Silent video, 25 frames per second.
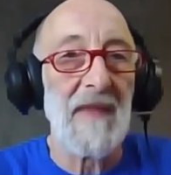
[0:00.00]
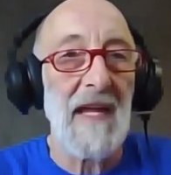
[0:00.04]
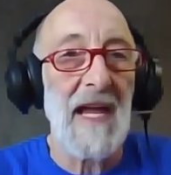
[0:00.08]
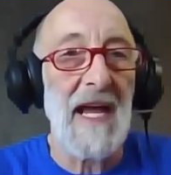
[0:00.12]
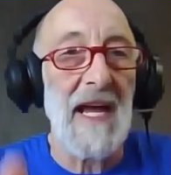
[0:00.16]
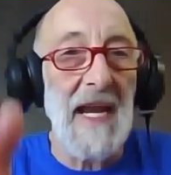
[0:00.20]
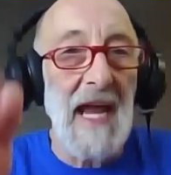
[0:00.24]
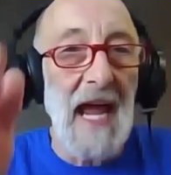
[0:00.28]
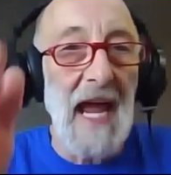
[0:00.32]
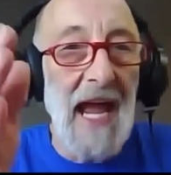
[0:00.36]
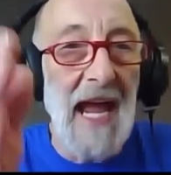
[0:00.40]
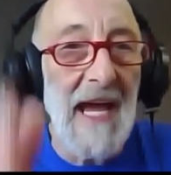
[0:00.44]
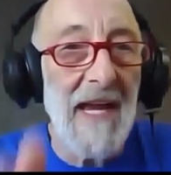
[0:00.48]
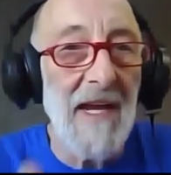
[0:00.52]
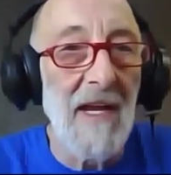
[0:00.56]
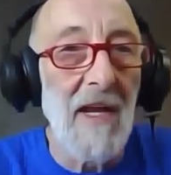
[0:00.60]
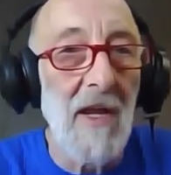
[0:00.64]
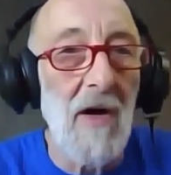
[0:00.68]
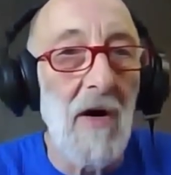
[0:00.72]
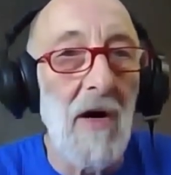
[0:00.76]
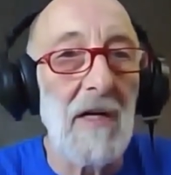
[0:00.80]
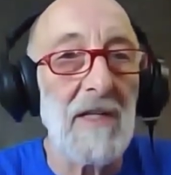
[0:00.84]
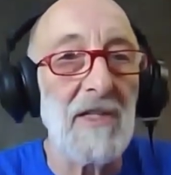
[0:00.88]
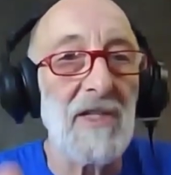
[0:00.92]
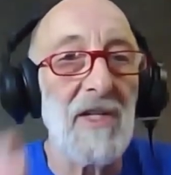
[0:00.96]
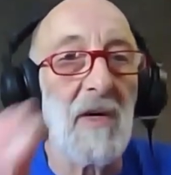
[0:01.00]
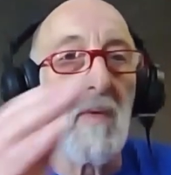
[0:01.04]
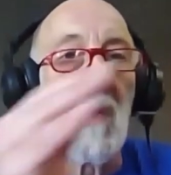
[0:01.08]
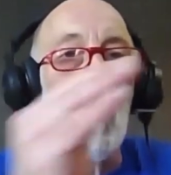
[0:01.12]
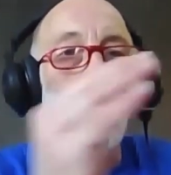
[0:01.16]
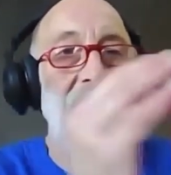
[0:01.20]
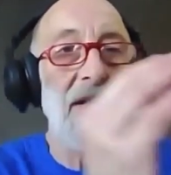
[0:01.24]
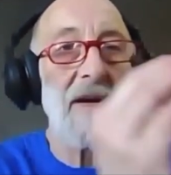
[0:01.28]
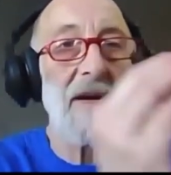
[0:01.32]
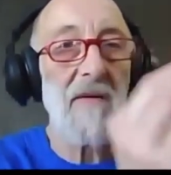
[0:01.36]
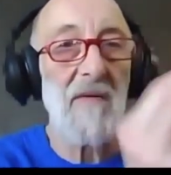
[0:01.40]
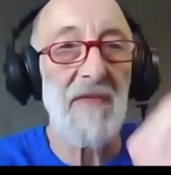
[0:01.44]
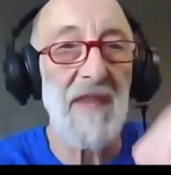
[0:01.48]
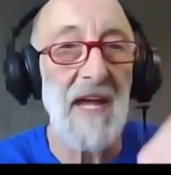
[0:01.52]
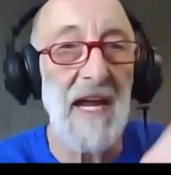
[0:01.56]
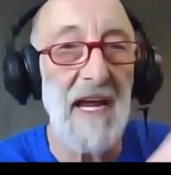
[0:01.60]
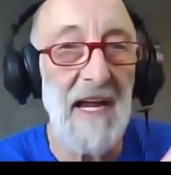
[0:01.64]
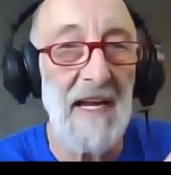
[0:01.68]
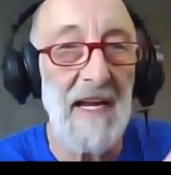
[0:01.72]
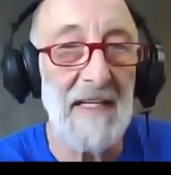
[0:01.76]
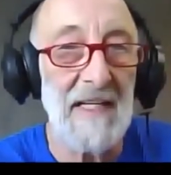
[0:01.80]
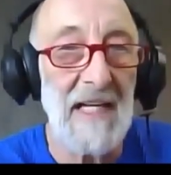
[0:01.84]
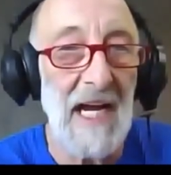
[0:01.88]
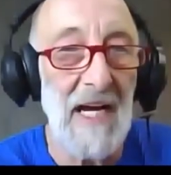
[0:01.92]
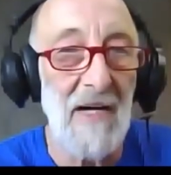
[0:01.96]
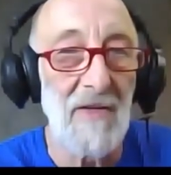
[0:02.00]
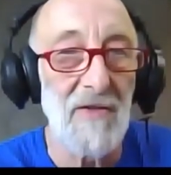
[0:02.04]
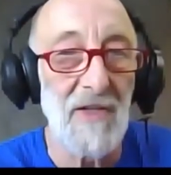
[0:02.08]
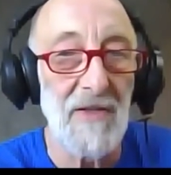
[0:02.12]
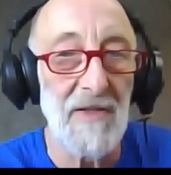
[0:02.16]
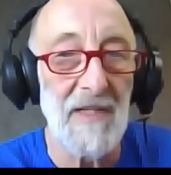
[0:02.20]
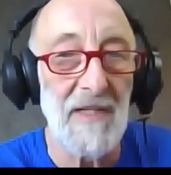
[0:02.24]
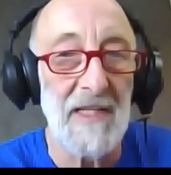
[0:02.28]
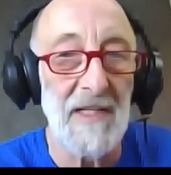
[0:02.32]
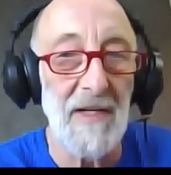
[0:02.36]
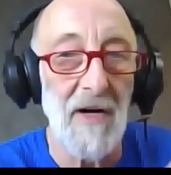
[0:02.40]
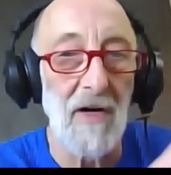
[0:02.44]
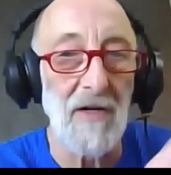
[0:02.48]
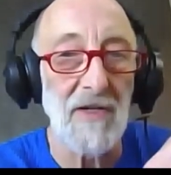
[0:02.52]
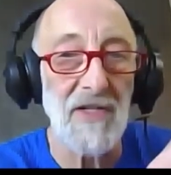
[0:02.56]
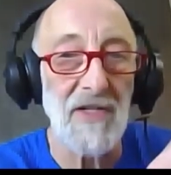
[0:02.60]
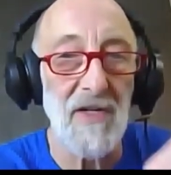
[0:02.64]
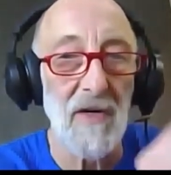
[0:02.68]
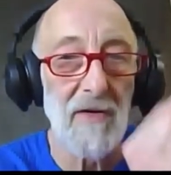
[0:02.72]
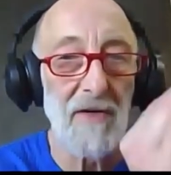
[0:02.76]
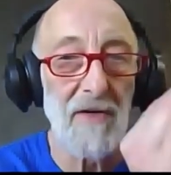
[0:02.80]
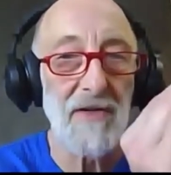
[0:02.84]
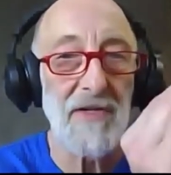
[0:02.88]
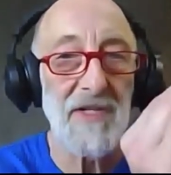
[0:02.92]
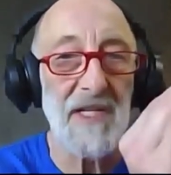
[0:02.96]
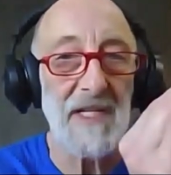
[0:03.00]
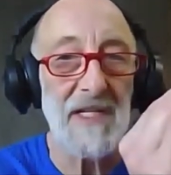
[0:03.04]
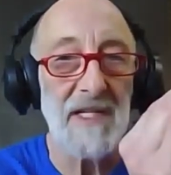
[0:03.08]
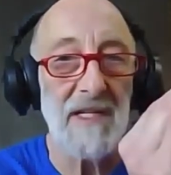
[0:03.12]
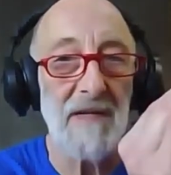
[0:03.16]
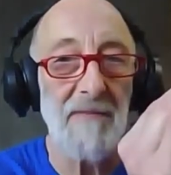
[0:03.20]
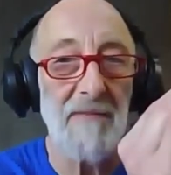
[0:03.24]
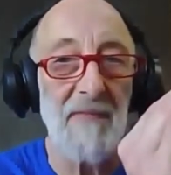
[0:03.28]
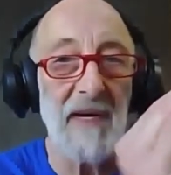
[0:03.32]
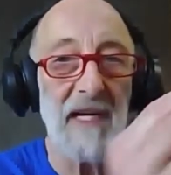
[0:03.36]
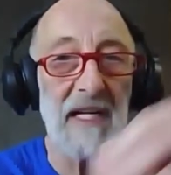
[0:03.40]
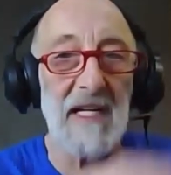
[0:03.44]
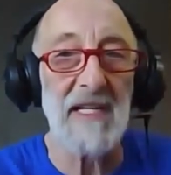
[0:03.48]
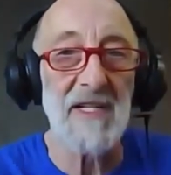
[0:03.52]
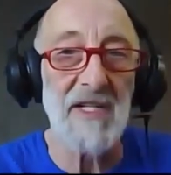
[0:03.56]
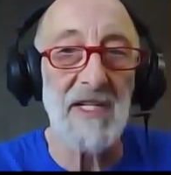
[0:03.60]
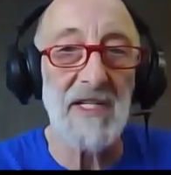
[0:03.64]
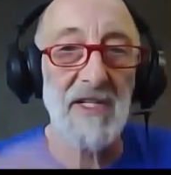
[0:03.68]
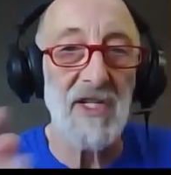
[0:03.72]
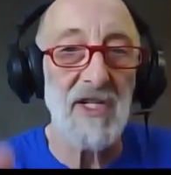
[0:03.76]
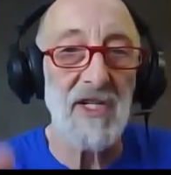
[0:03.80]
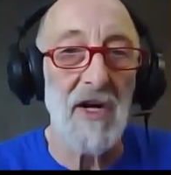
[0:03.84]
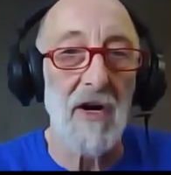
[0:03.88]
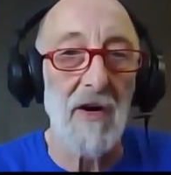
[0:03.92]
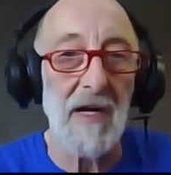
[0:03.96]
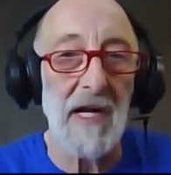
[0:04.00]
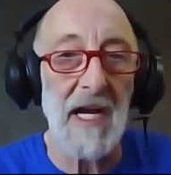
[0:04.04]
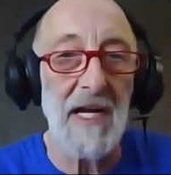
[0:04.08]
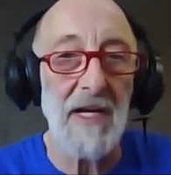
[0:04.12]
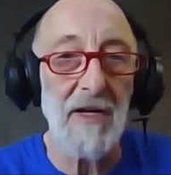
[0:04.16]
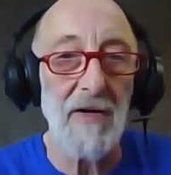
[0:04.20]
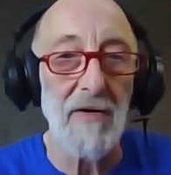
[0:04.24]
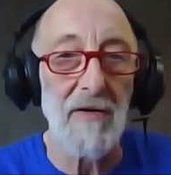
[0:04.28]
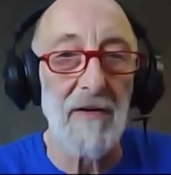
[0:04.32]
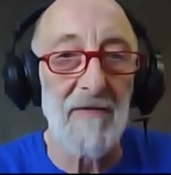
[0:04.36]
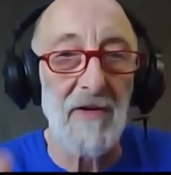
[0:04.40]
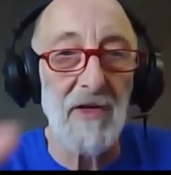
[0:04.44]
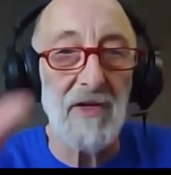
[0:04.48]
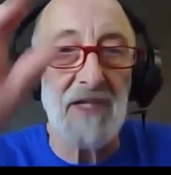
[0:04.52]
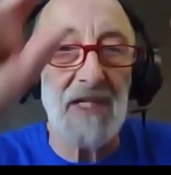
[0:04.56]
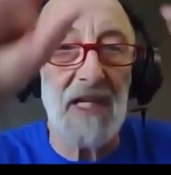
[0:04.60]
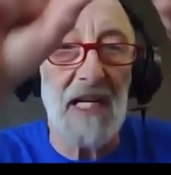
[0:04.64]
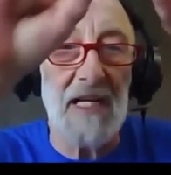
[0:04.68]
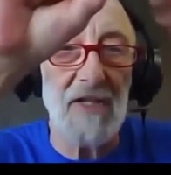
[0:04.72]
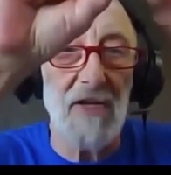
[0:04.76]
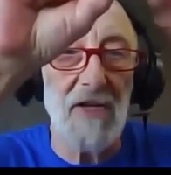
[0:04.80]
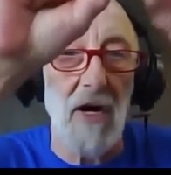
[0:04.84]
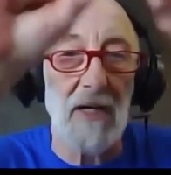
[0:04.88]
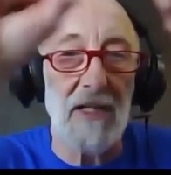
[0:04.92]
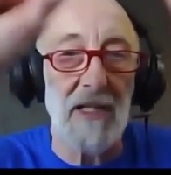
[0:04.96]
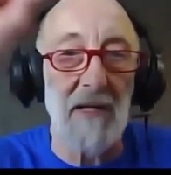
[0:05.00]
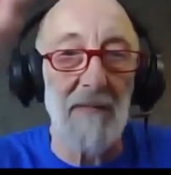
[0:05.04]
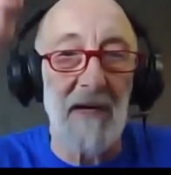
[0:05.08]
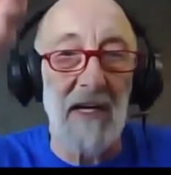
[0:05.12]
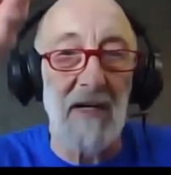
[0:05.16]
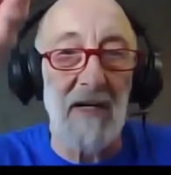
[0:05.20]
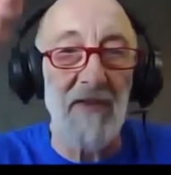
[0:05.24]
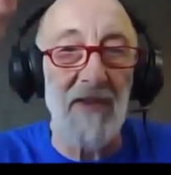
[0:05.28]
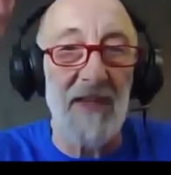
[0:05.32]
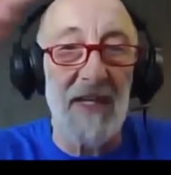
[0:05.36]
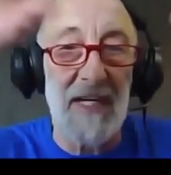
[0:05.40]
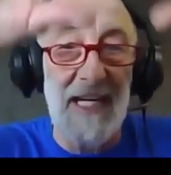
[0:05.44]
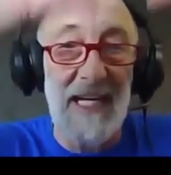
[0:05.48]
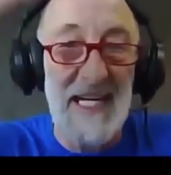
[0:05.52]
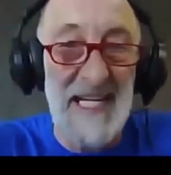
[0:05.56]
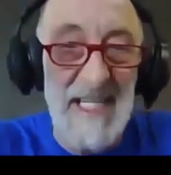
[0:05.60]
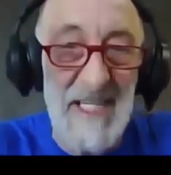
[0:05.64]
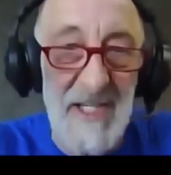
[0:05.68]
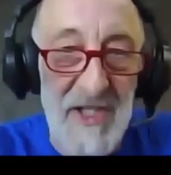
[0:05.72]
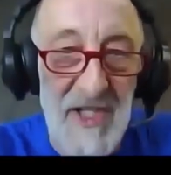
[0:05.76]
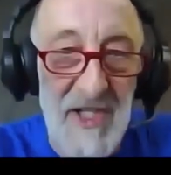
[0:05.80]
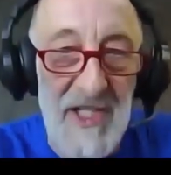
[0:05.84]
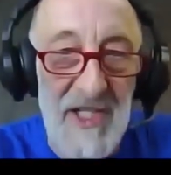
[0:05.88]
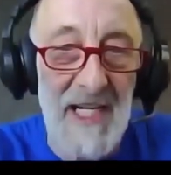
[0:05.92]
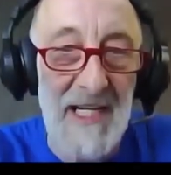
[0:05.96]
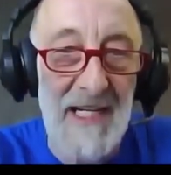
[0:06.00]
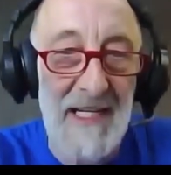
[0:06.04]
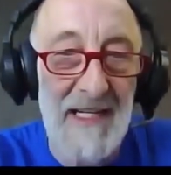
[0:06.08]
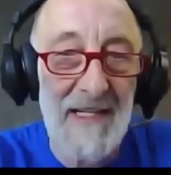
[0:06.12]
an analog to what they encountered in our solar system, because in Stargate Universe, they talked about the hiss